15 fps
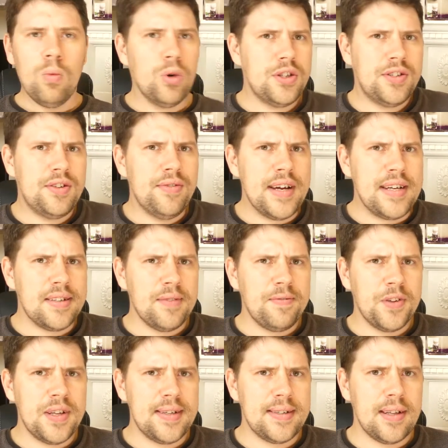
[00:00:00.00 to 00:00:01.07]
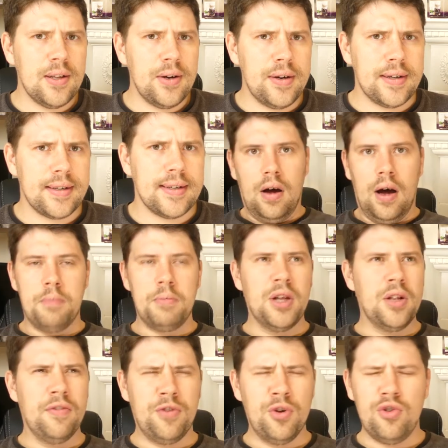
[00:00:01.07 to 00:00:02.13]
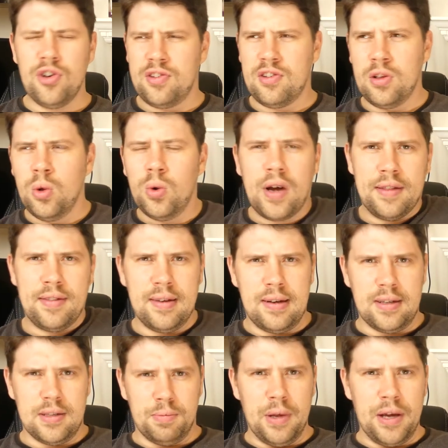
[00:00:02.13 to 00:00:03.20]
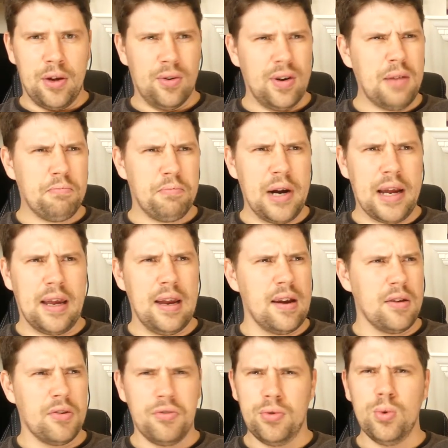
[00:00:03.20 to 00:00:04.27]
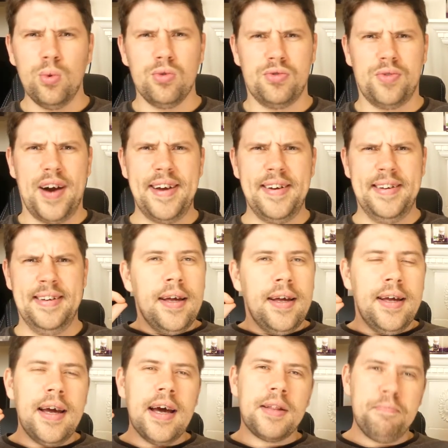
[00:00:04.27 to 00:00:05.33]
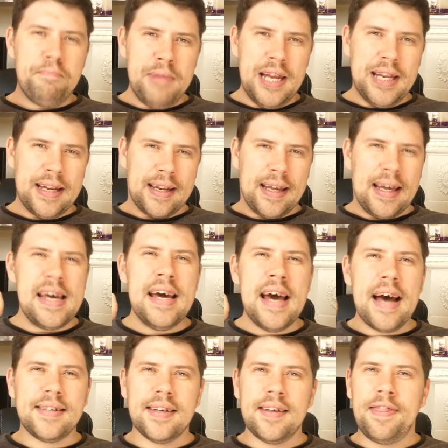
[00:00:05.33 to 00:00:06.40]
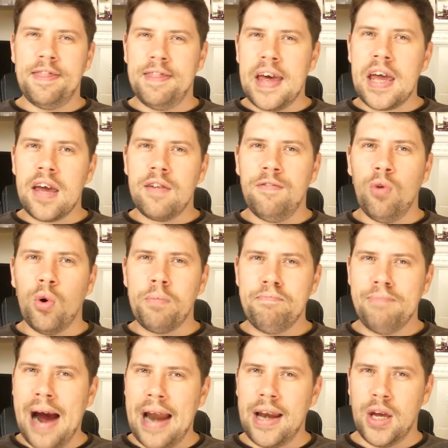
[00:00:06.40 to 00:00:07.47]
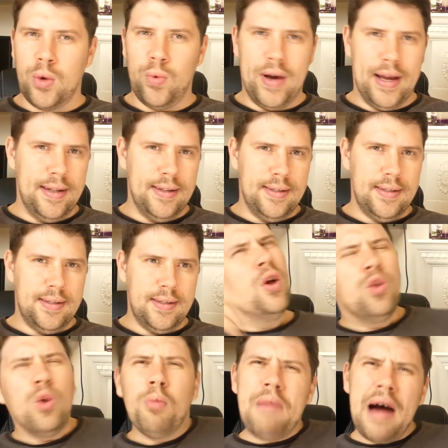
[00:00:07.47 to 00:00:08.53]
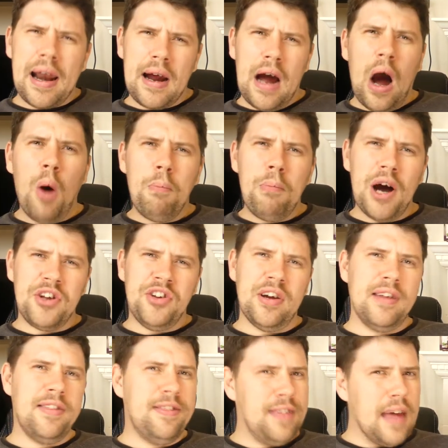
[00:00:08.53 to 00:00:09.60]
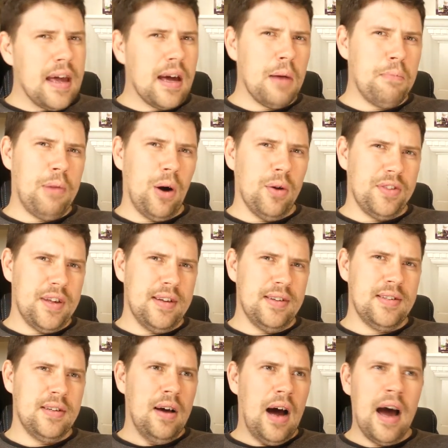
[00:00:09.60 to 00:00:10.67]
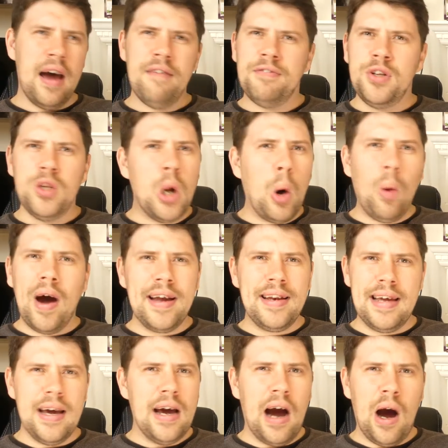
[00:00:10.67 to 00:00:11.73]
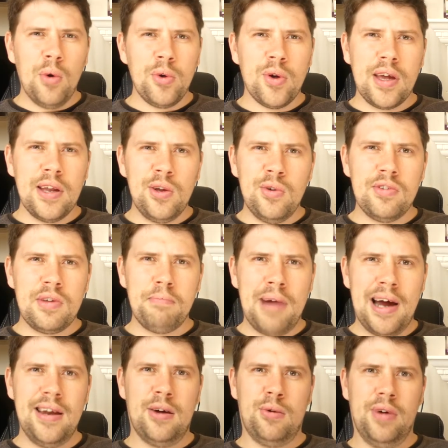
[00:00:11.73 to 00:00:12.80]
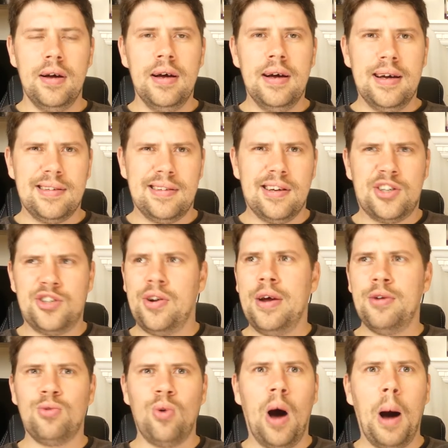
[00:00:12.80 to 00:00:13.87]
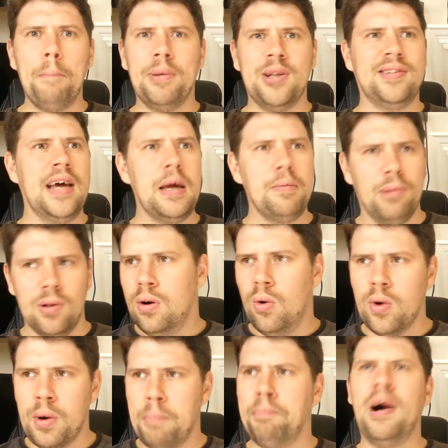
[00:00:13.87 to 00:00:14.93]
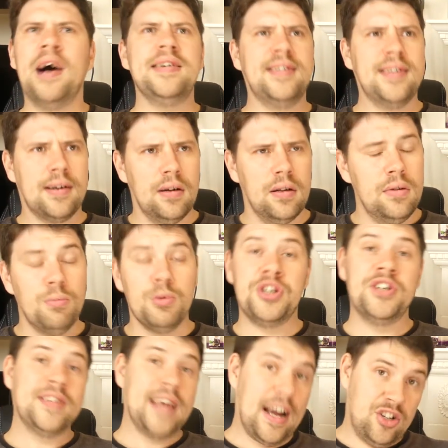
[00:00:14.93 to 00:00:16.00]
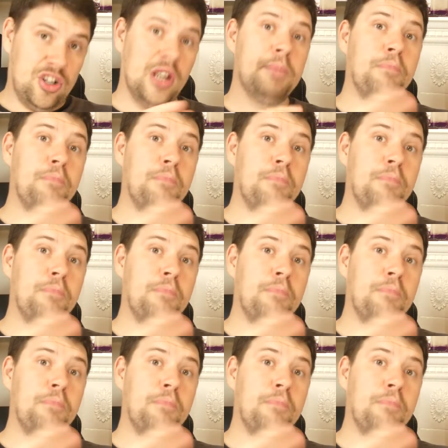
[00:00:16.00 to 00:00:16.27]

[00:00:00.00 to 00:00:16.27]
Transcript: What's the reason for this alert? I mean, if you just look at the display, you're not breaking any rules, right? He admitted he has a thing for mannequins. No matter how much I think about this, I have no idea how you can use a mannequin. It's like trying to hump a table or a bicycle, which is actually